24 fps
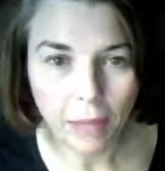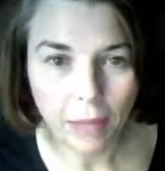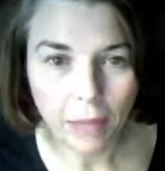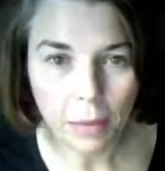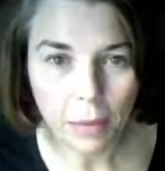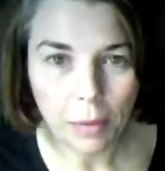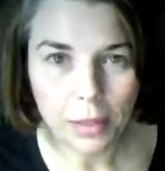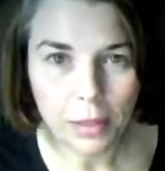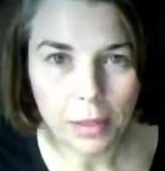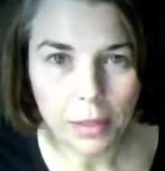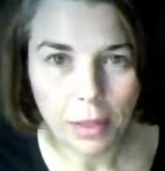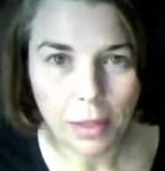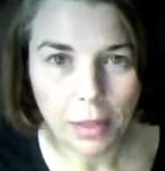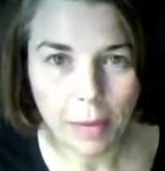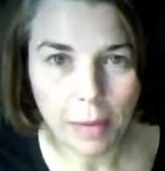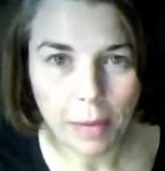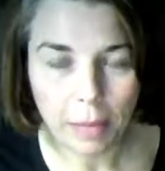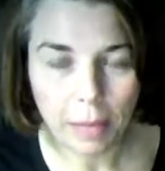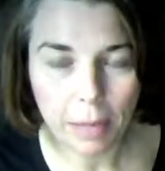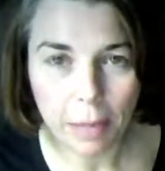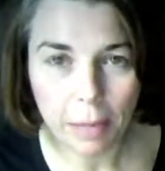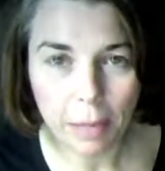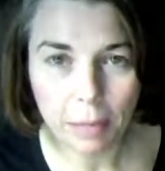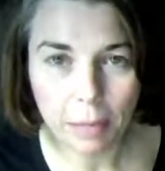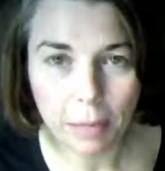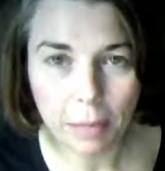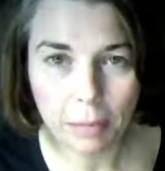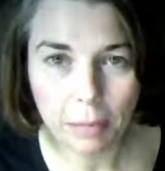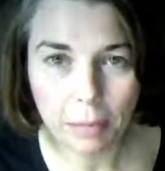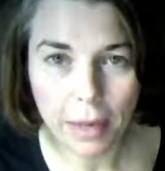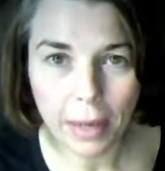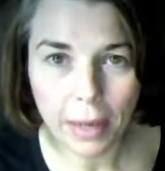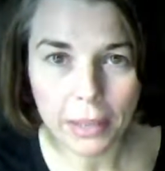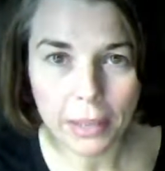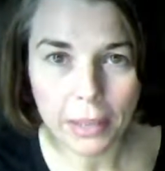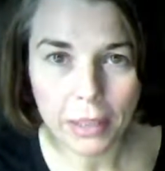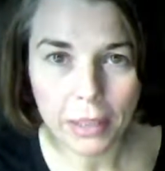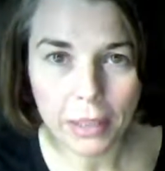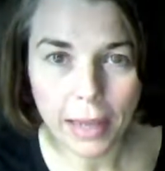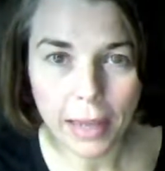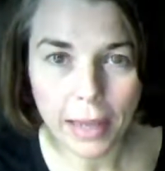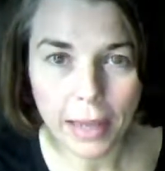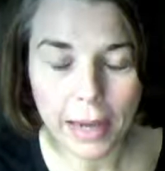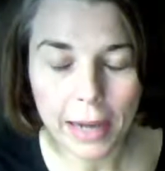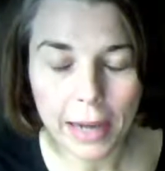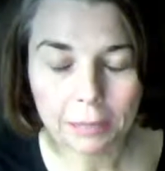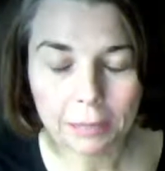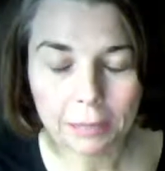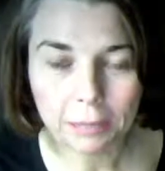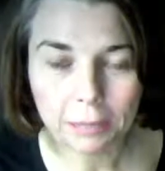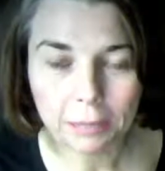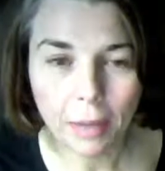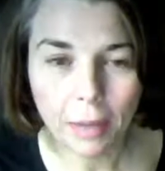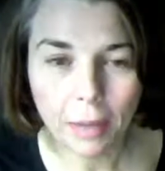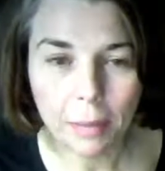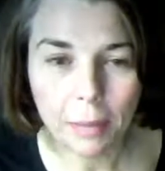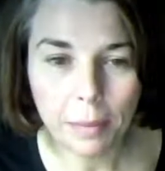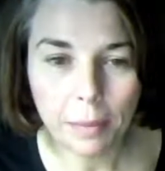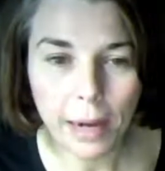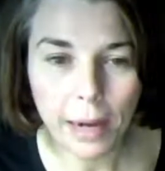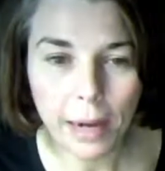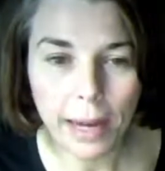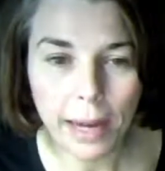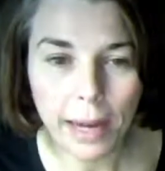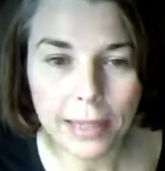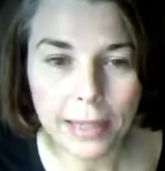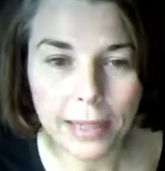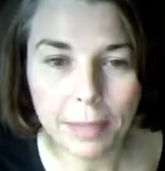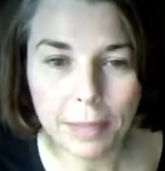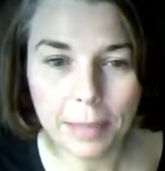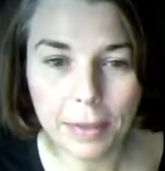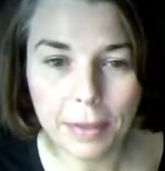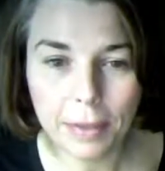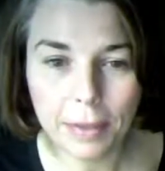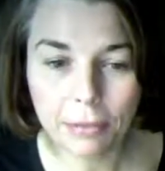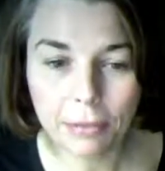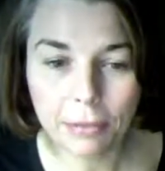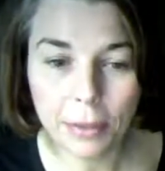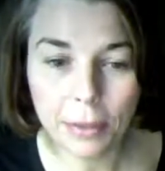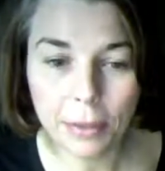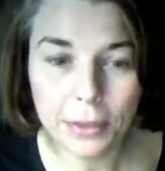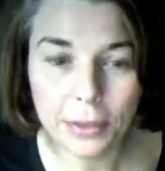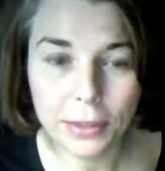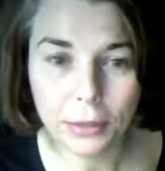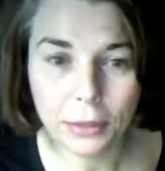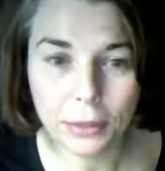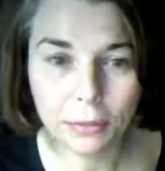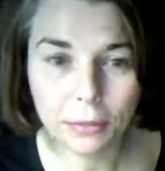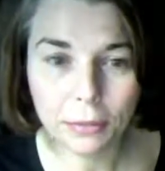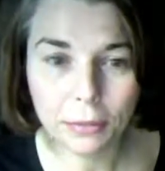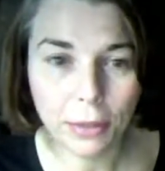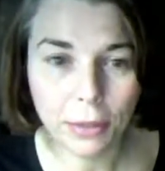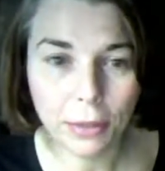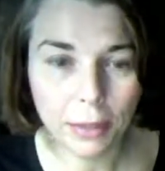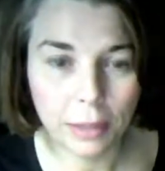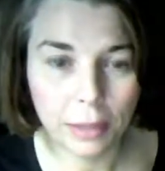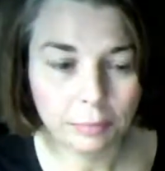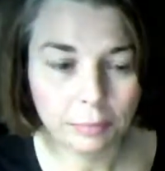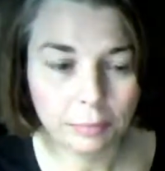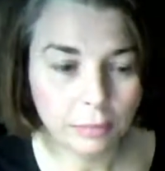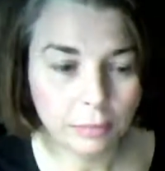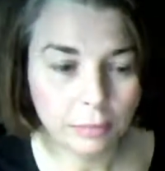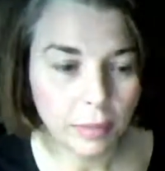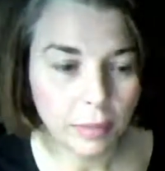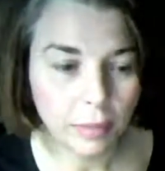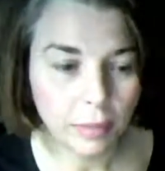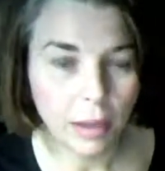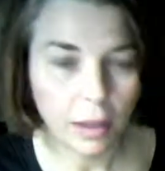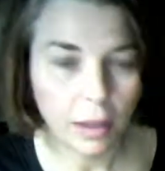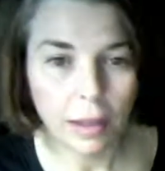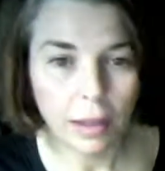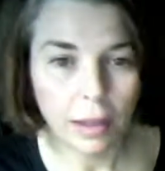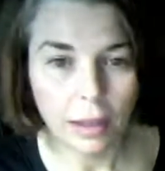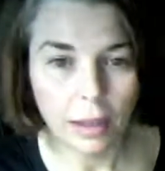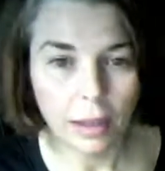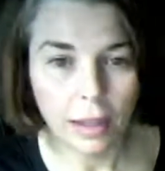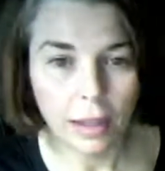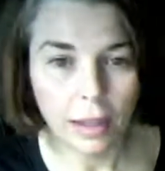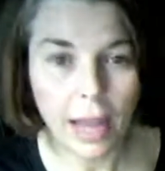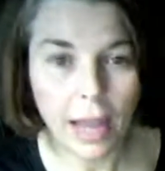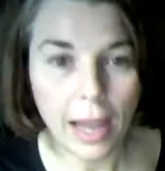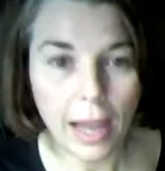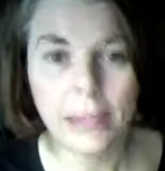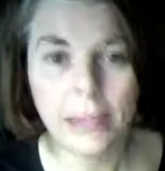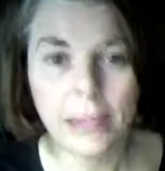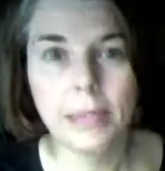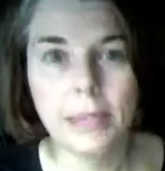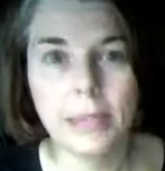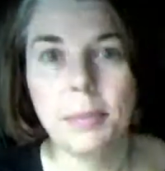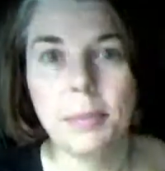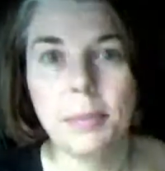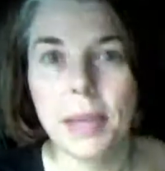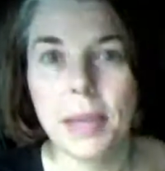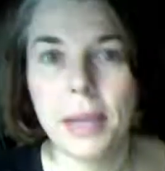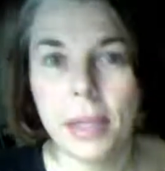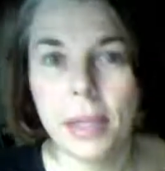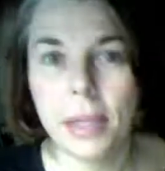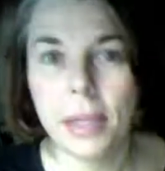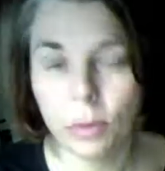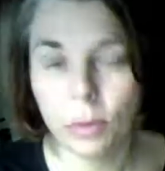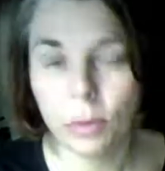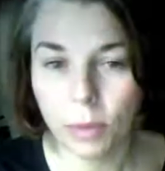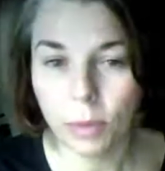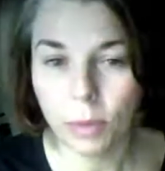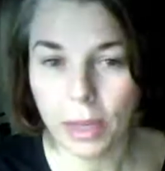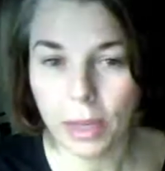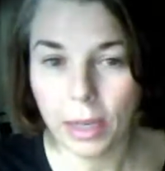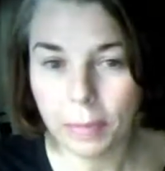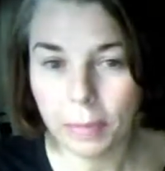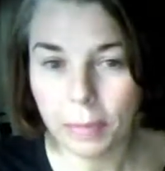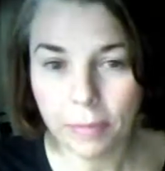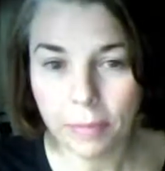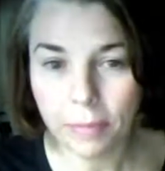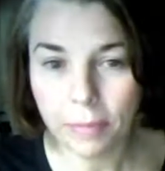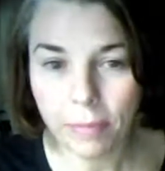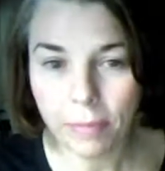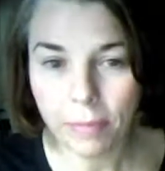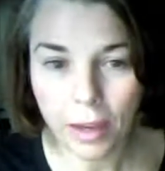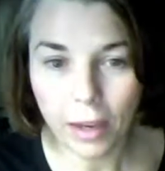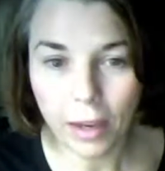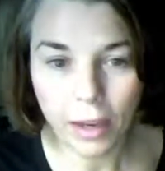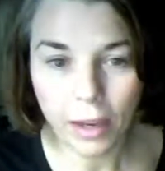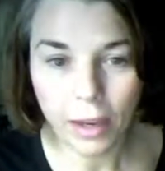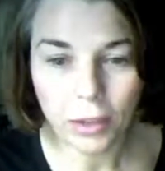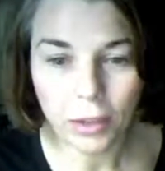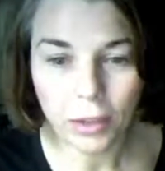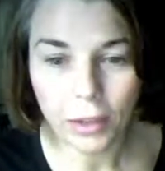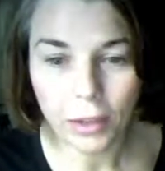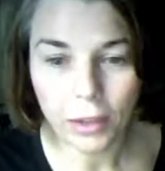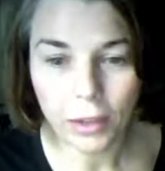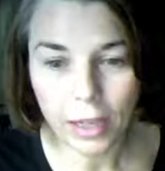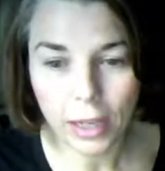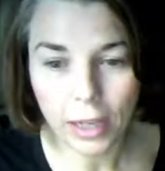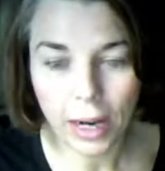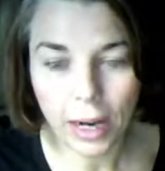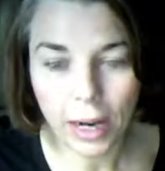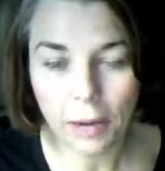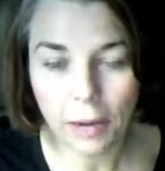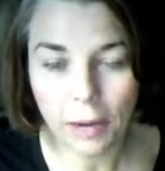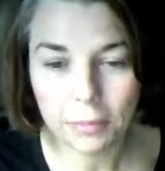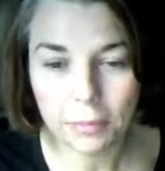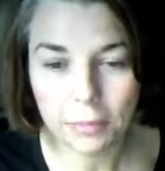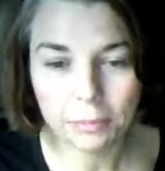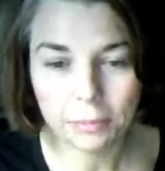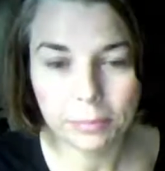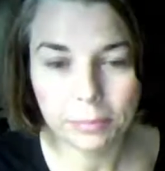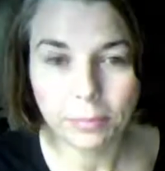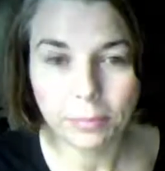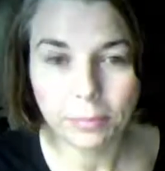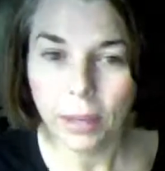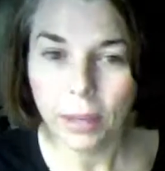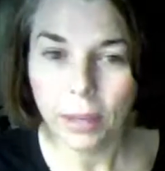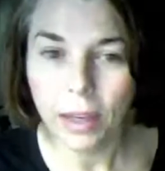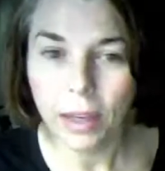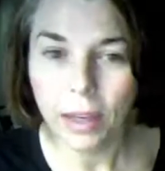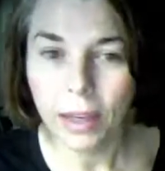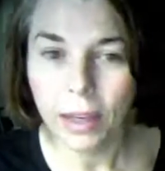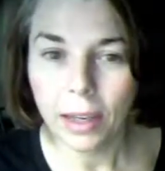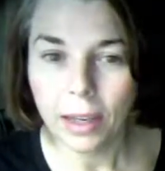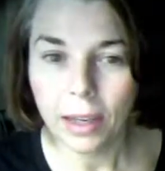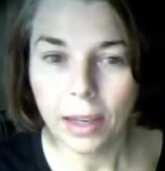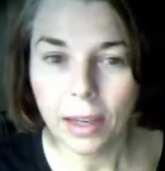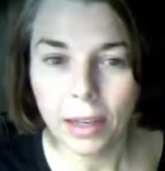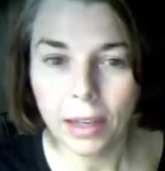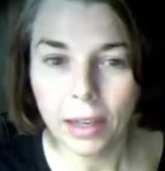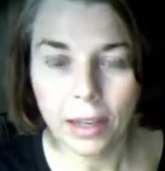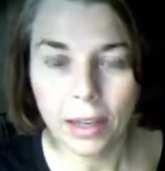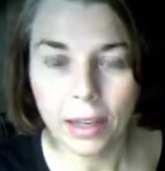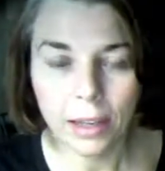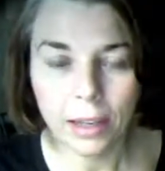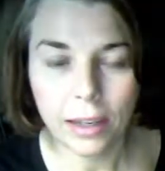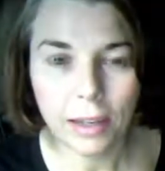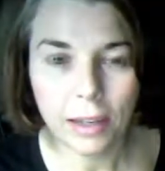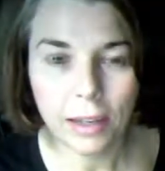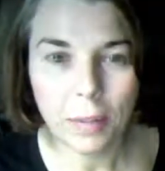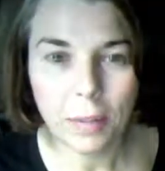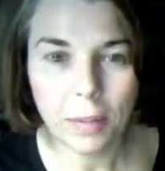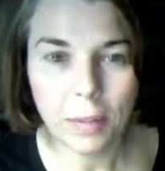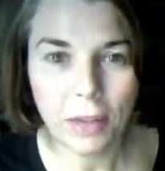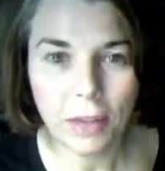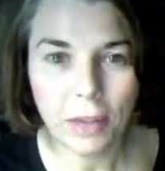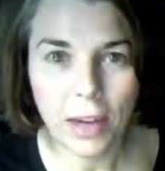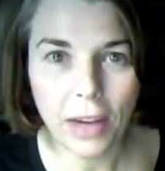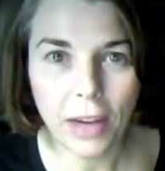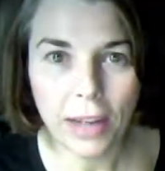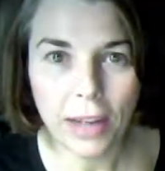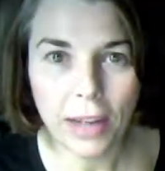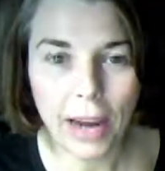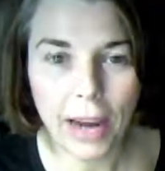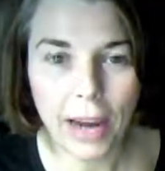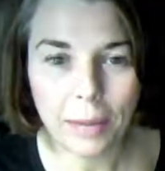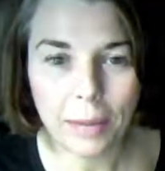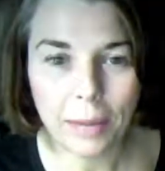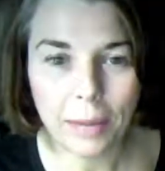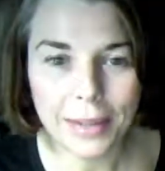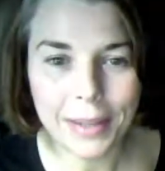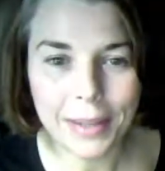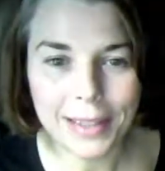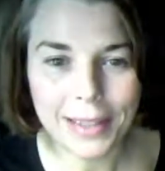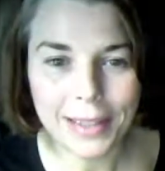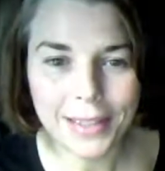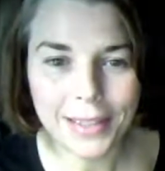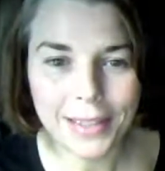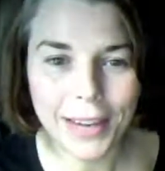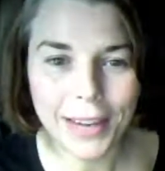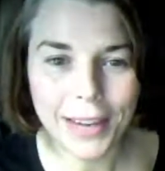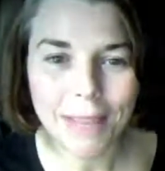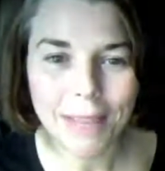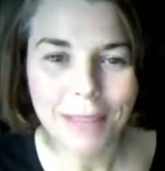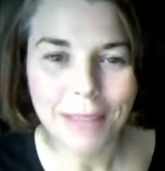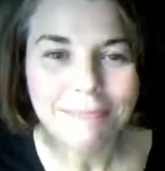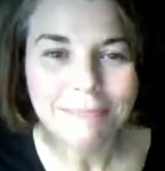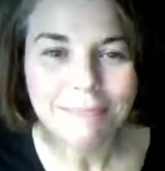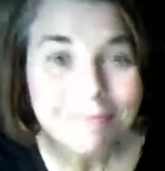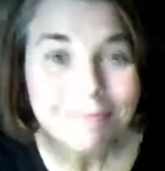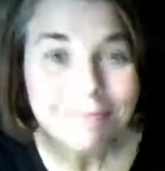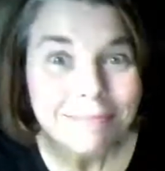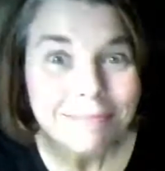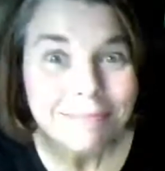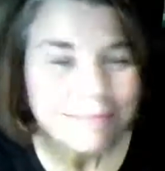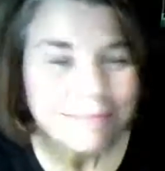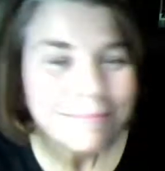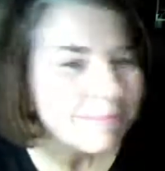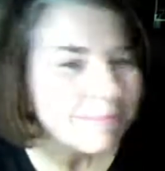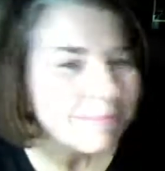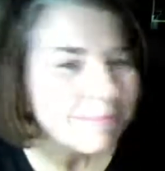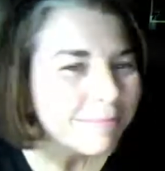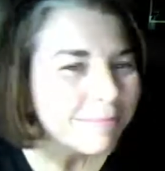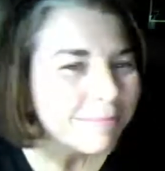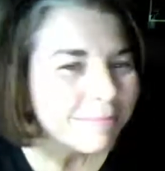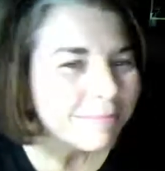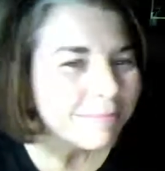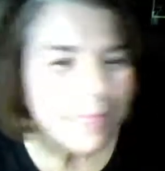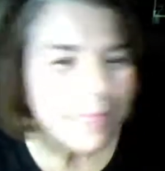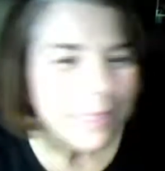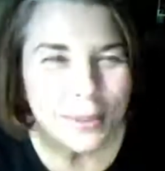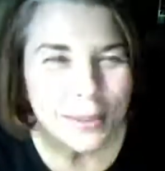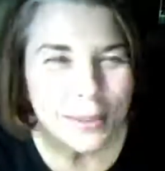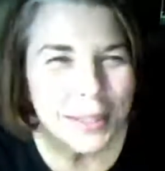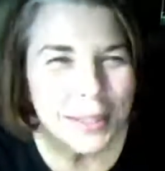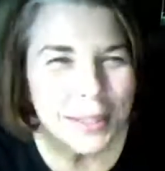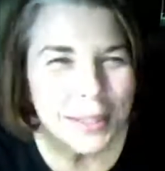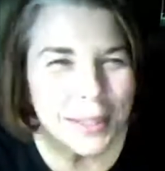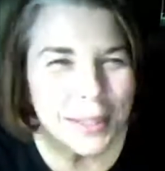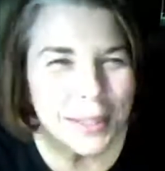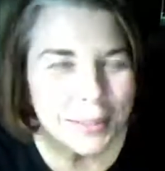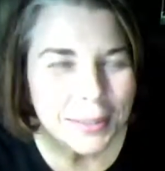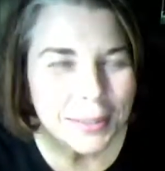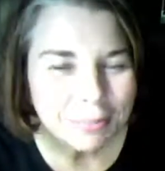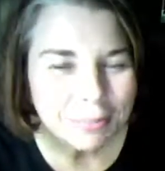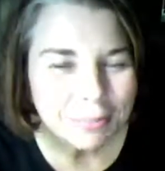was going to make a pumpkin pie cheesecake, but I had some in the freezer from last P3, and I took it out. And matter of fact, I ate a piece yesterday. It was good.